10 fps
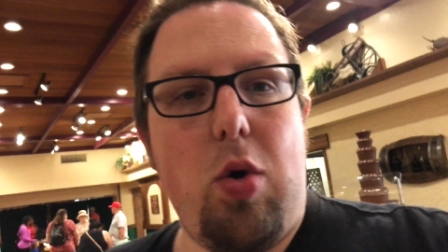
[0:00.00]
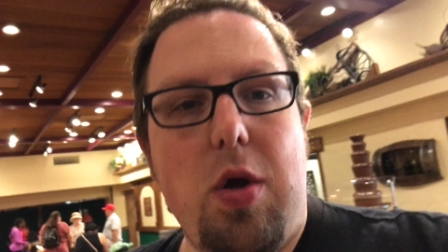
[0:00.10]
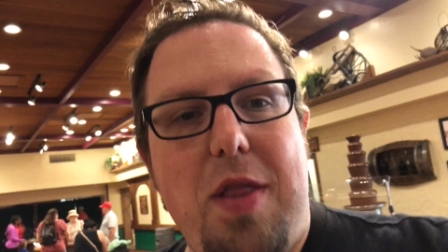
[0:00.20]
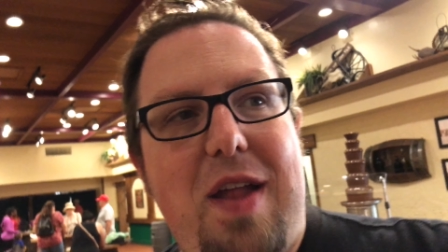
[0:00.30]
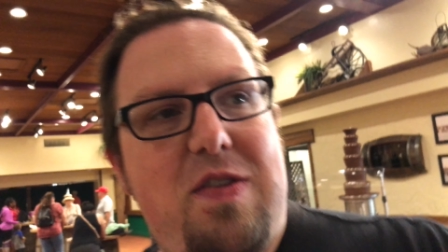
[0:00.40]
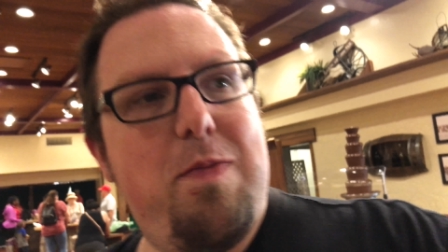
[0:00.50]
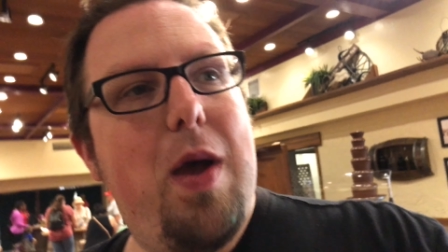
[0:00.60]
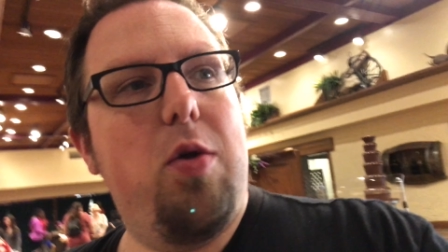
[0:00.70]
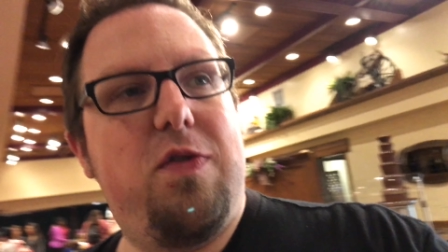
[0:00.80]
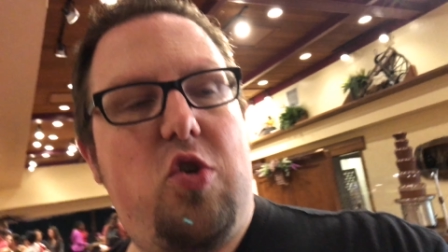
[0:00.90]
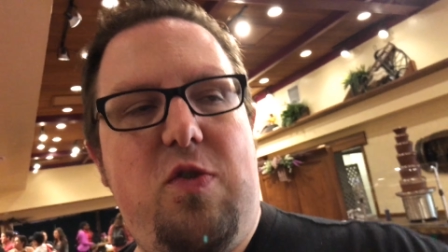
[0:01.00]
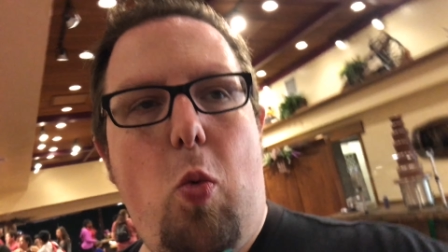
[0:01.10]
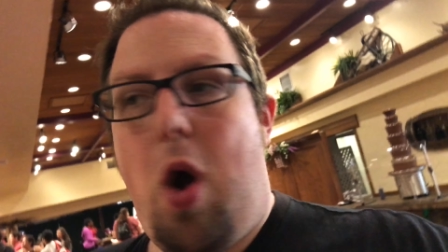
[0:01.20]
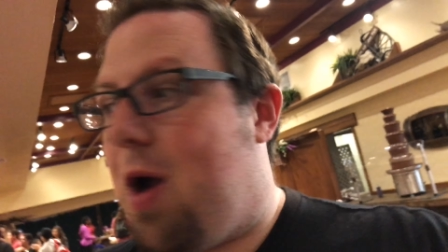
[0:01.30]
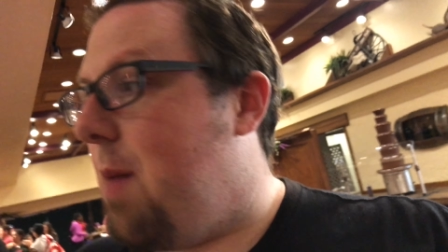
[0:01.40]
good that smells. Just
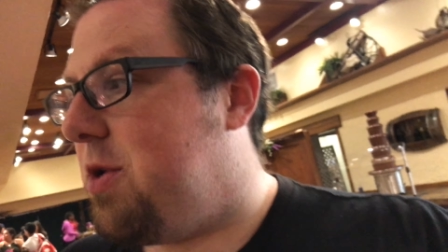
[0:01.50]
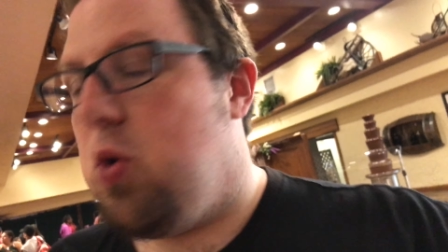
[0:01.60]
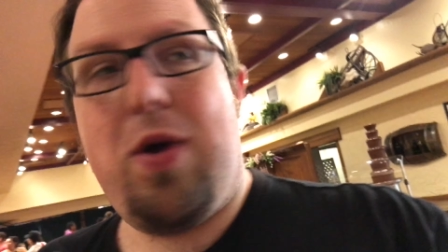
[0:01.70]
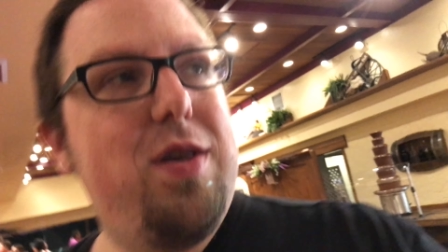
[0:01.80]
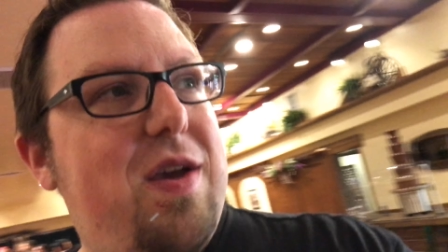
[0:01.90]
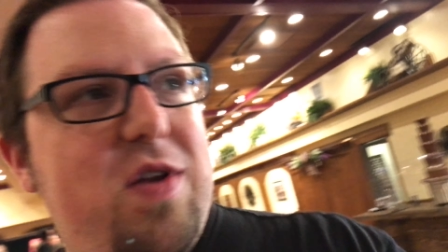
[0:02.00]
walk up to it, and